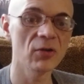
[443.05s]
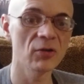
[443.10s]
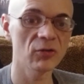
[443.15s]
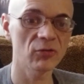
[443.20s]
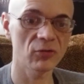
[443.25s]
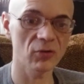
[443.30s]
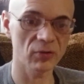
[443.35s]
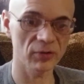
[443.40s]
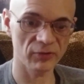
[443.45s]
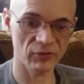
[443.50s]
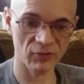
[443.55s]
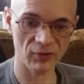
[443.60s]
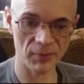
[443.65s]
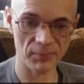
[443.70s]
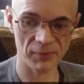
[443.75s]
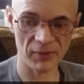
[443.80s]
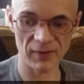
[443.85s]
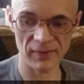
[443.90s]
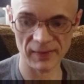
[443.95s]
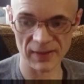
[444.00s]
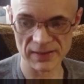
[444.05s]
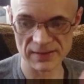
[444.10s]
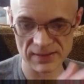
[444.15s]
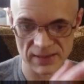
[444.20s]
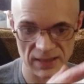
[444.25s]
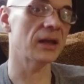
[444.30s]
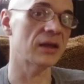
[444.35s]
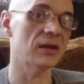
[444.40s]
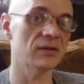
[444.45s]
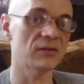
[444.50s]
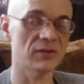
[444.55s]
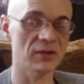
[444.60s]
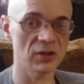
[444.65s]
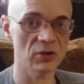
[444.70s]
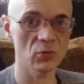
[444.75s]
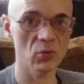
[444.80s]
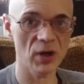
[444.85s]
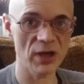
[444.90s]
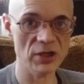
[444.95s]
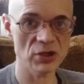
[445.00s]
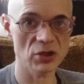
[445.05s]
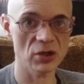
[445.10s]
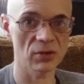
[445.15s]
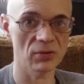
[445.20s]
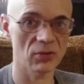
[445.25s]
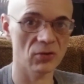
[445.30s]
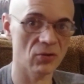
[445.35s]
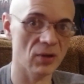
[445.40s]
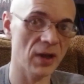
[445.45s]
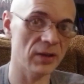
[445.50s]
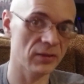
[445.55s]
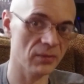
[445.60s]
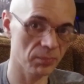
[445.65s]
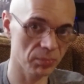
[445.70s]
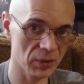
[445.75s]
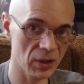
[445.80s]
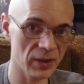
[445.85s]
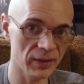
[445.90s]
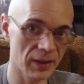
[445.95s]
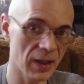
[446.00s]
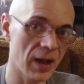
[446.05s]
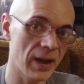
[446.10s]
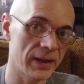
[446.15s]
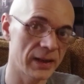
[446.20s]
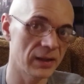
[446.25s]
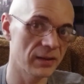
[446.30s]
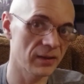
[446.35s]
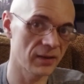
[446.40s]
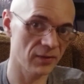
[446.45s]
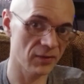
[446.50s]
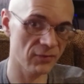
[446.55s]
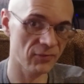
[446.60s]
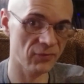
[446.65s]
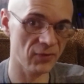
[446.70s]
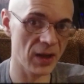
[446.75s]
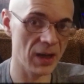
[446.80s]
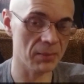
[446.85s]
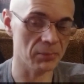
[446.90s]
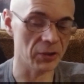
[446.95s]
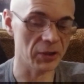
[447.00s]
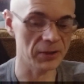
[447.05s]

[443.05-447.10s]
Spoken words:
So it's something that's a continuation throughout the bloodline in the family.